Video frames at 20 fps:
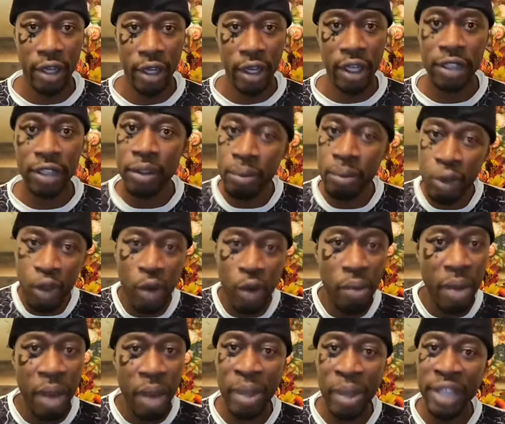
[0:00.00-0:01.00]
because I'm doing
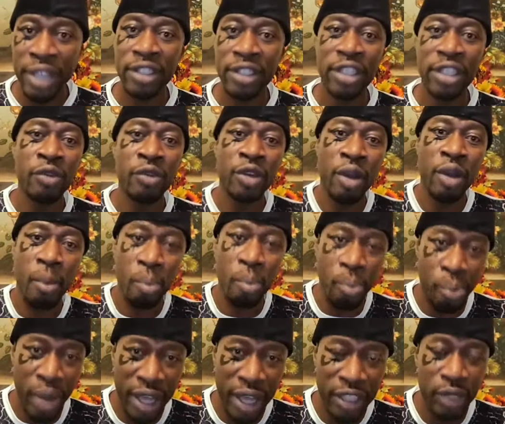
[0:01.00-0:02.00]
my best to give you the
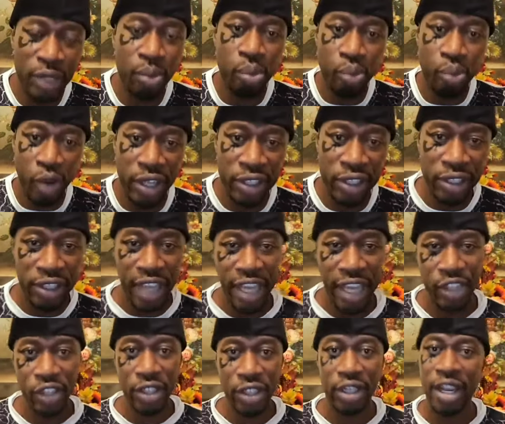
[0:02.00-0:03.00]
best
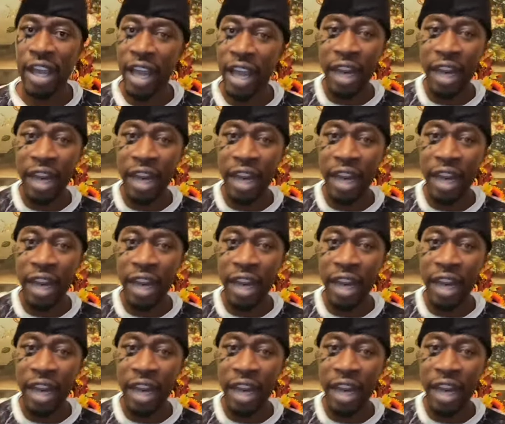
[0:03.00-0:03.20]
presentation